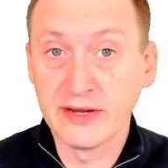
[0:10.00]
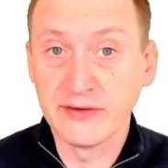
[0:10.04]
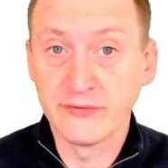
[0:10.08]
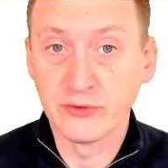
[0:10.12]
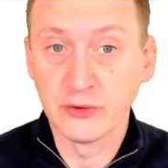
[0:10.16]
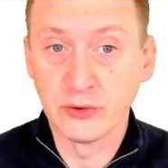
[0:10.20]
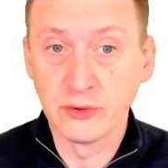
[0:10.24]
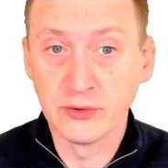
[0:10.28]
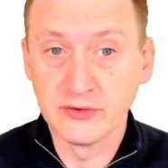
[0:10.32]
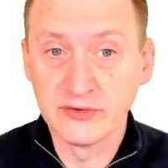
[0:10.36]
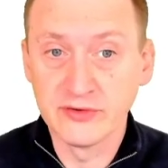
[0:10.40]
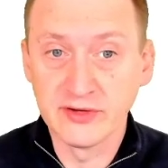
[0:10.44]
have to
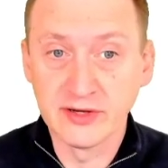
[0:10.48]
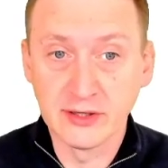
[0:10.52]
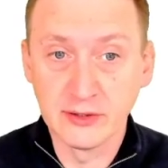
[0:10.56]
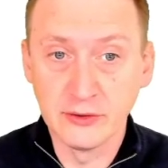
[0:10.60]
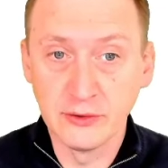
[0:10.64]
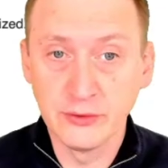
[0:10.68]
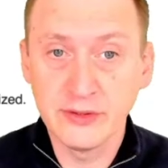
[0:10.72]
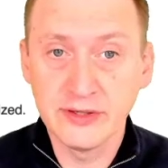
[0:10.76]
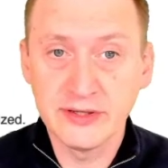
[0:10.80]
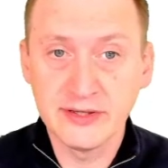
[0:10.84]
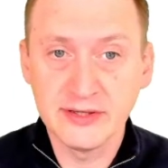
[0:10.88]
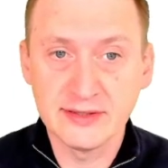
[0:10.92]
go and take a
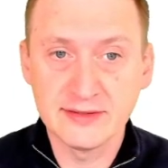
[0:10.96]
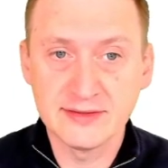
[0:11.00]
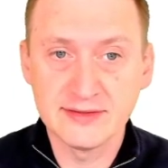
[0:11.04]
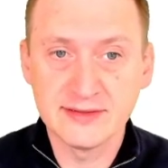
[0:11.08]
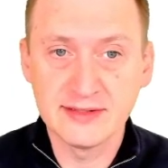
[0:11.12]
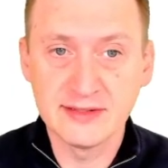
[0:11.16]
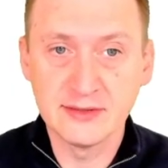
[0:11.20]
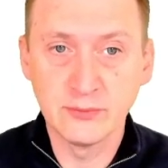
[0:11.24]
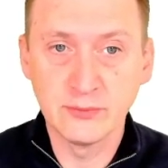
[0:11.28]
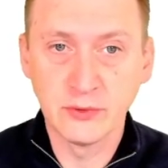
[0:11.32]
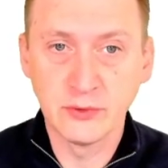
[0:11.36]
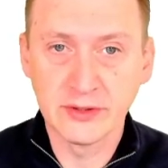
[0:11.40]
look and
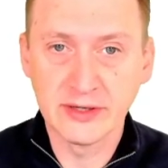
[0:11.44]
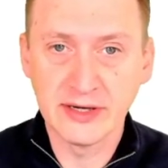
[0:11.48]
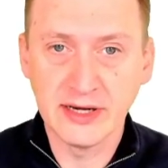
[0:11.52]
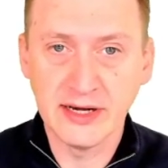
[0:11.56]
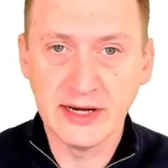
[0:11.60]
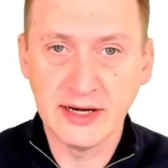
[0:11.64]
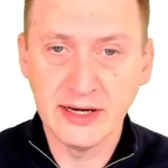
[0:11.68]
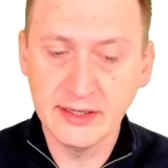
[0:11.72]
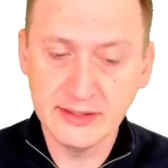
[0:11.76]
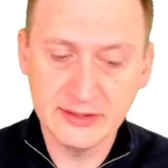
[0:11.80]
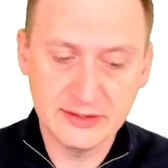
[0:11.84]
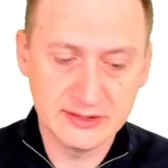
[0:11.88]
see what
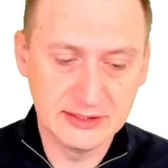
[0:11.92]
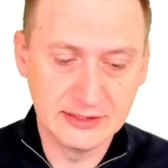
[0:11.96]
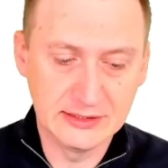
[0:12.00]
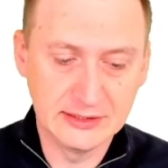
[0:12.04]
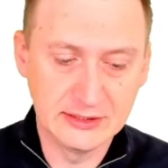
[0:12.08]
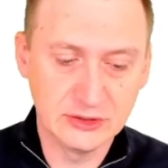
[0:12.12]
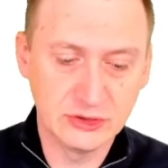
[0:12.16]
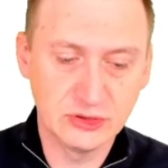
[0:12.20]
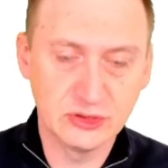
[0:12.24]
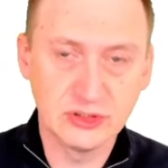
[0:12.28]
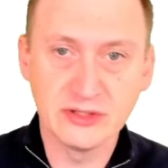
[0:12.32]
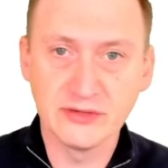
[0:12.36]
are the
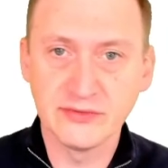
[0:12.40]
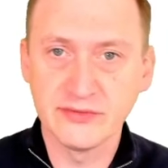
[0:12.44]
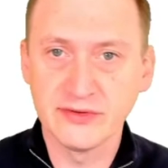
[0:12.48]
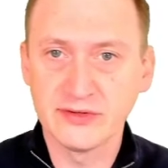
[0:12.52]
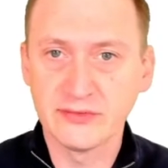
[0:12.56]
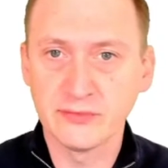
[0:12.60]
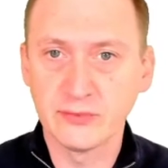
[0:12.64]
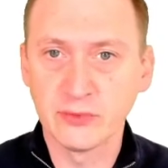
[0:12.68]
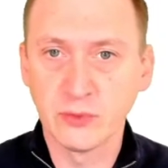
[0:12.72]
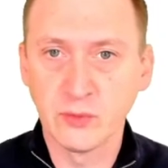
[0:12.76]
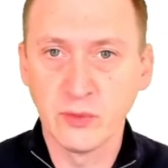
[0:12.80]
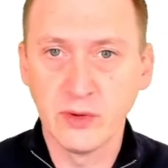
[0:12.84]

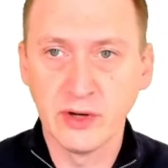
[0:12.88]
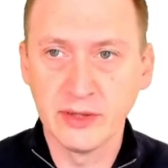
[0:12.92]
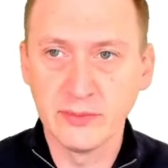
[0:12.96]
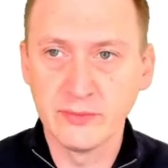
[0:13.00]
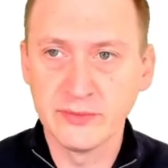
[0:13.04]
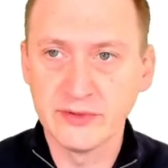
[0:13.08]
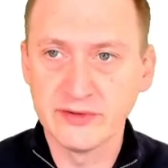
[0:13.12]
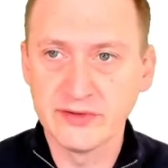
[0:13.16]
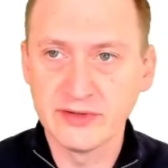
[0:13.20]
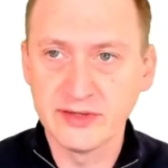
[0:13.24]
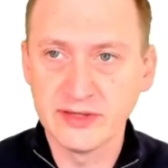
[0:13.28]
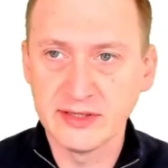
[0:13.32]
GFS
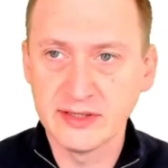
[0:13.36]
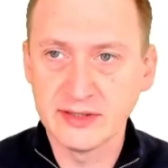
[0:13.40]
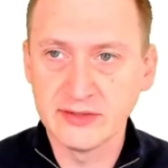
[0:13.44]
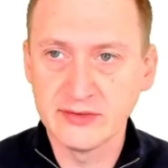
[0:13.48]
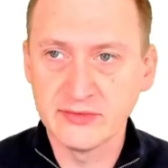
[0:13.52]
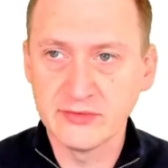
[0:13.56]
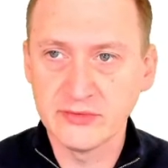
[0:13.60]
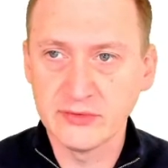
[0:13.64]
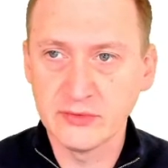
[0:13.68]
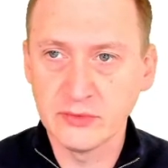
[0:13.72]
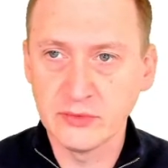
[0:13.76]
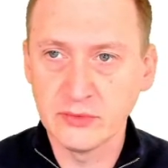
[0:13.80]
requirements here.
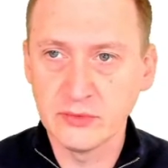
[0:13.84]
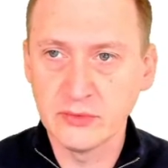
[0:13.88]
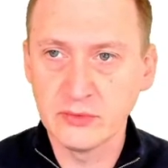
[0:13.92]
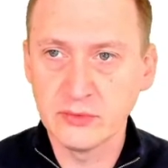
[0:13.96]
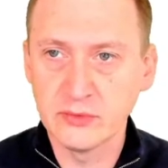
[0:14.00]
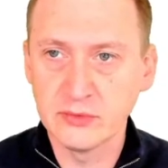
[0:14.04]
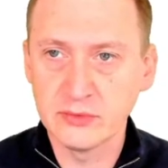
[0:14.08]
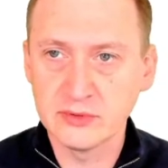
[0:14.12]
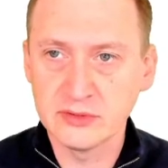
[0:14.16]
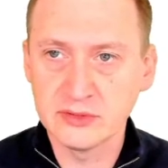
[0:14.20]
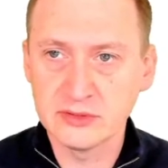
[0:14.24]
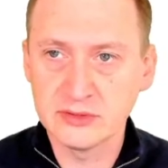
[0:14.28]

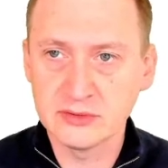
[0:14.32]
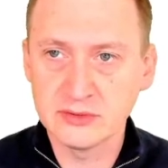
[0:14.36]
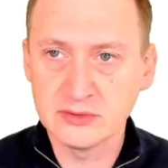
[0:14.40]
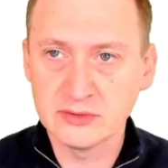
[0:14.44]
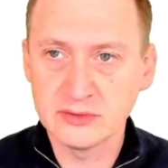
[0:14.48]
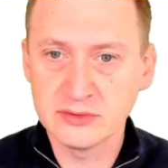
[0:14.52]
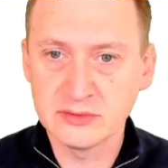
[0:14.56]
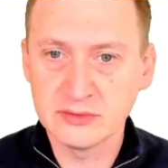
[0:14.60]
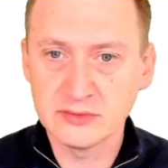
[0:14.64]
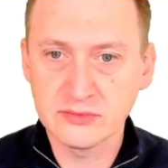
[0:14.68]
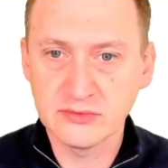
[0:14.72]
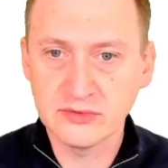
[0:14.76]
So,
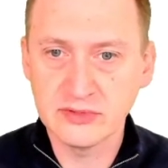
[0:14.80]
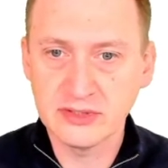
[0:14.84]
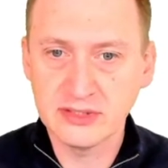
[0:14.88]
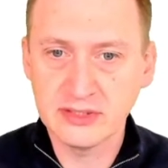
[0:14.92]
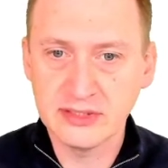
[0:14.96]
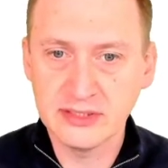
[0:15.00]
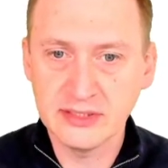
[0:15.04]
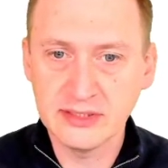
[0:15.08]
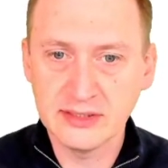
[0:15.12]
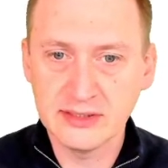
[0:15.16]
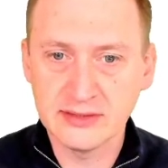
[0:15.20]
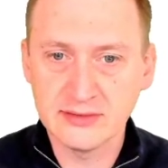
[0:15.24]

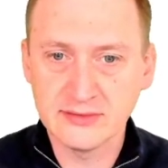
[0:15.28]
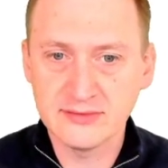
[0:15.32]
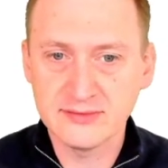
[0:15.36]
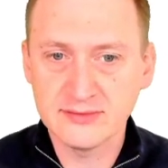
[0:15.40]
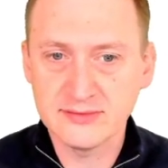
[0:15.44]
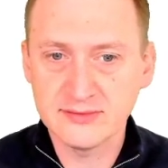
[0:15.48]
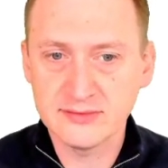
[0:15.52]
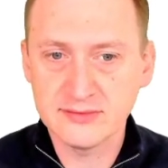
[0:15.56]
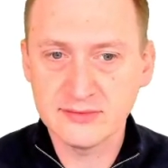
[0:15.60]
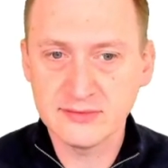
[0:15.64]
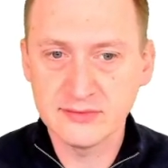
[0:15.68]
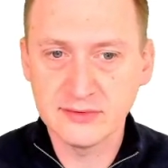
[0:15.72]
okay,
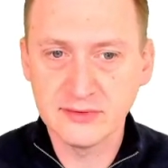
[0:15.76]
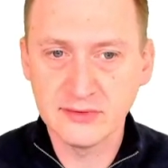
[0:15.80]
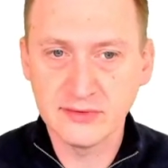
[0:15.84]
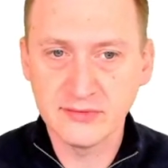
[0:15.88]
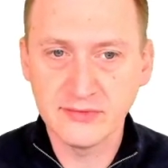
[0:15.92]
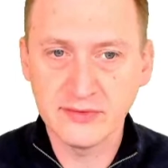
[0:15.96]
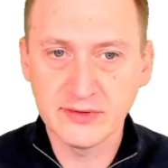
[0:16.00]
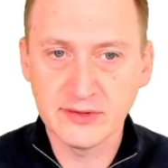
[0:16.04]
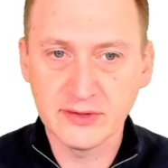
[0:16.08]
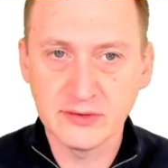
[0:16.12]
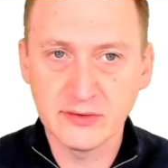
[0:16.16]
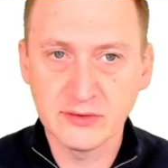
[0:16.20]
there's
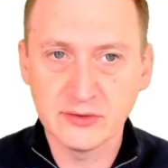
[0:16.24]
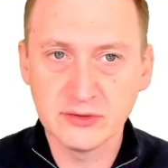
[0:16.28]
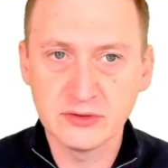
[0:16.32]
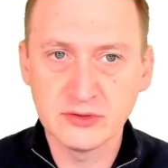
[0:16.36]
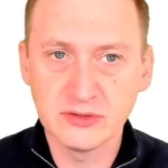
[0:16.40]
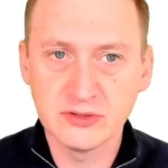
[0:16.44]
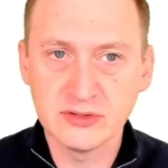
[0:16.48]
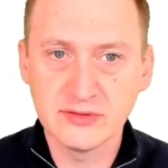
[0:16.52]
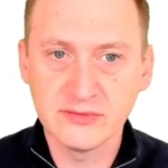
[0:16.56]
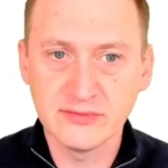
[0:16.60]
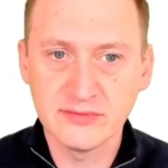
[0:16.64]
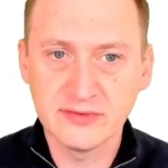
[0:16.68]
nothing on
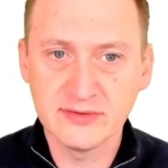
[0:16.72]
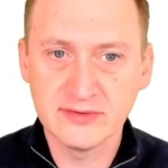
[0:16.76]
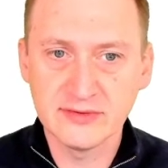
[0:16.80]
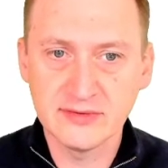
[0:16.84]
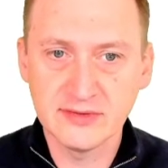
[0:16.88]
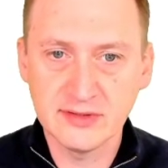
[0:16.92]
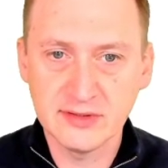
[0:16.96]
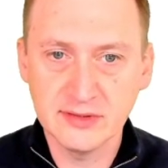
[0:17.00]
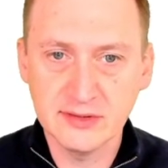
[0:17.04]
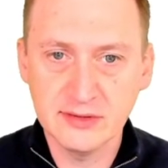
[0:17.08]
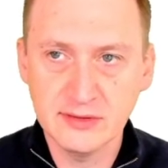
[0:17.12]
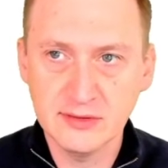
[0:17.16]
GFS
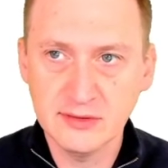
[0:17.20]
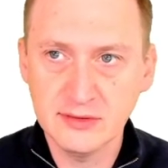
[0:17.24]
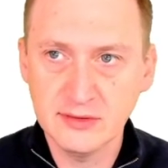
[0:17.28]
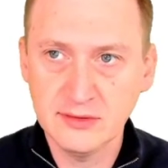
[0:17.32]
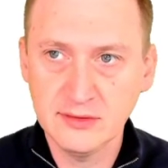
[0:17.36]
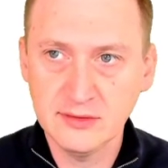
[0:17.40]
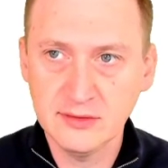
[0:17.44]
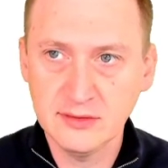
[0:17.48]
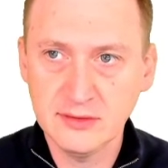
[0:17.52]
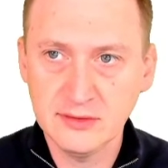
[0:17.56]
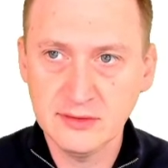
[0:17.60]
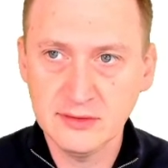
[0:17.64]

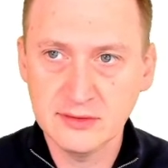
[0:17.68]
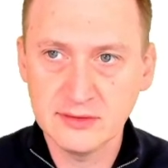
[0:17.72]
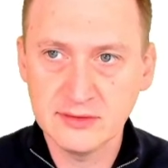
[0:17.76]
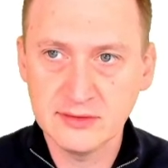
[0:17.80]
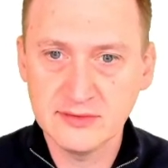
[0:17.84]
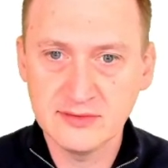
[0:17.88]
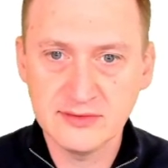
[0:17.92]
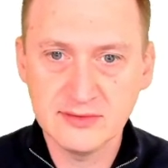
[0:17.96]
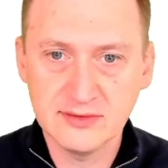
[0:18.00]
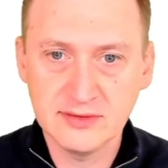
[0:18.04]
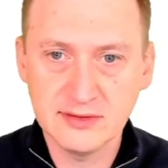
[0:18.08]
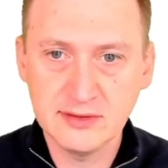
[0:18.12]
here. Let's
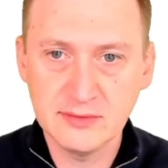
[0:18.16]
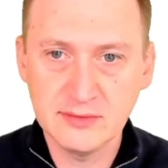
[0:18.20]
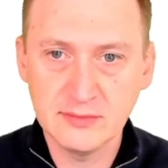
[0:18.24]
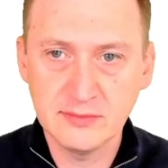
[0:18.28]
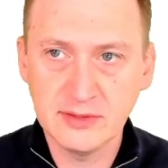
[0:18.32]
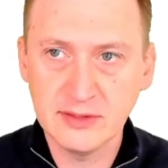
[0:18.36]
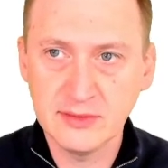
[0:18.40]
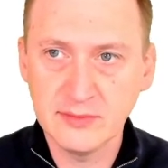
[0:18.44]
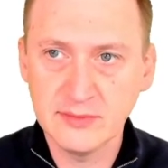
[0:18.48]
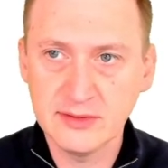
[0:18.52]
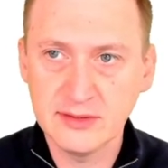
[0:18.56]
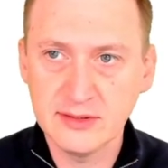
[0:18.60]
see,
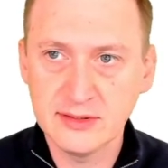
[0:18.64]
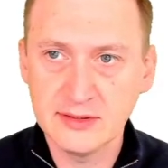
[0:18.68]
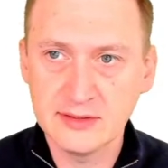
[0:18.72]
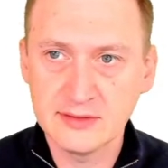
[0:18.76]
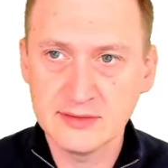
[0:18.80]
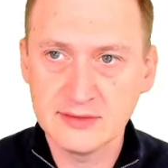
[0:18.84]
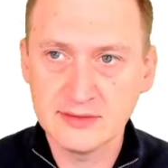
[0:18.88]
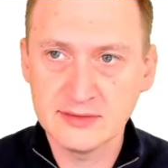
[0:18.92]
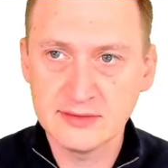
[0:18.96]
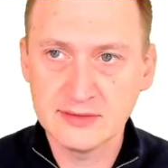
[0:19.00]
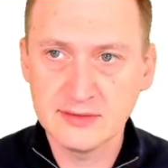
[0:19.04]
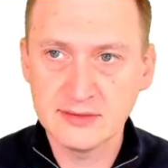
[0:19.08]
maybe
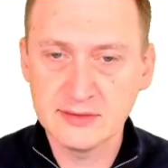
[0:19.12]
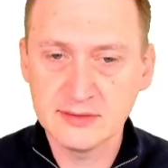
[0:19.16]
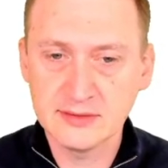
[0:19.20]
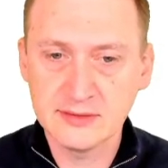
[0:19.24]
it's